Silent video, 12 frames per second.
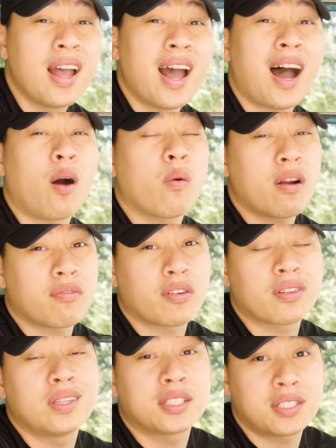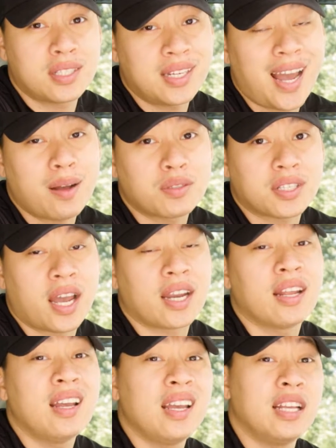However, this is the downside.
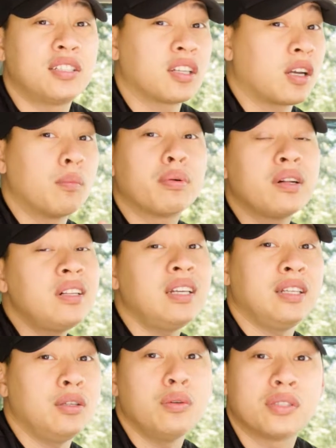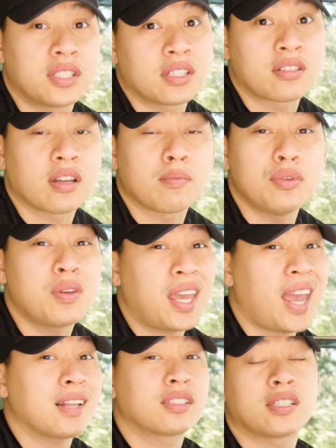It's a completely new system. You
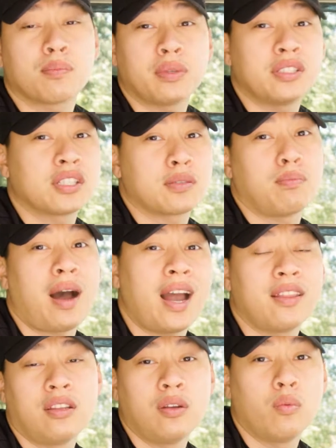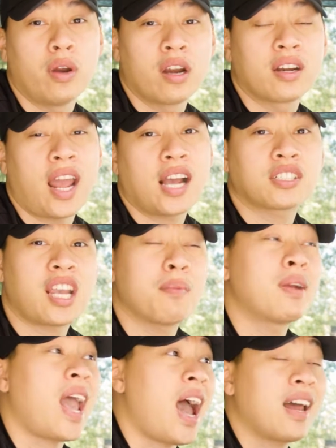can't simply just buy the rear dash cam
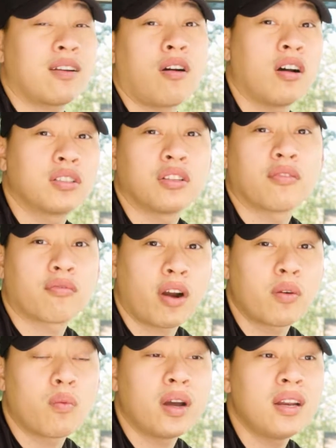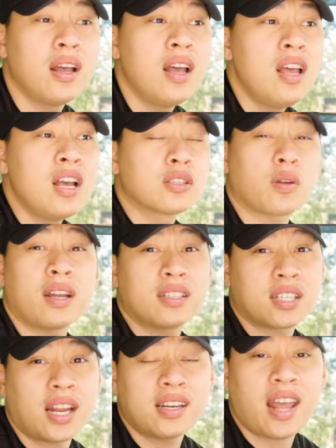and add it on to the front one. So I
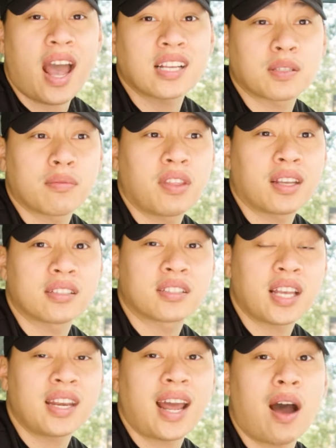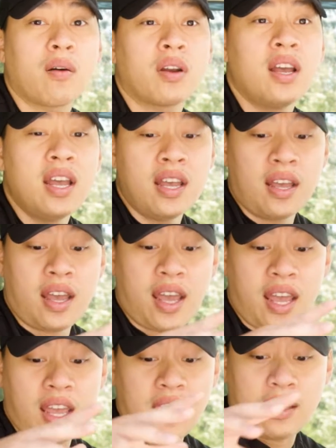decided to ask them if they could send out
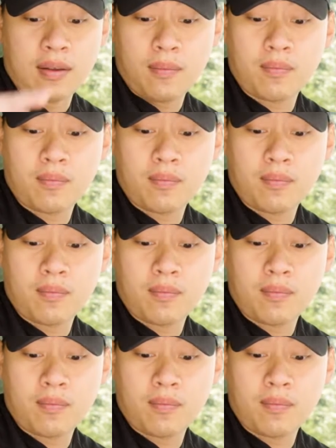a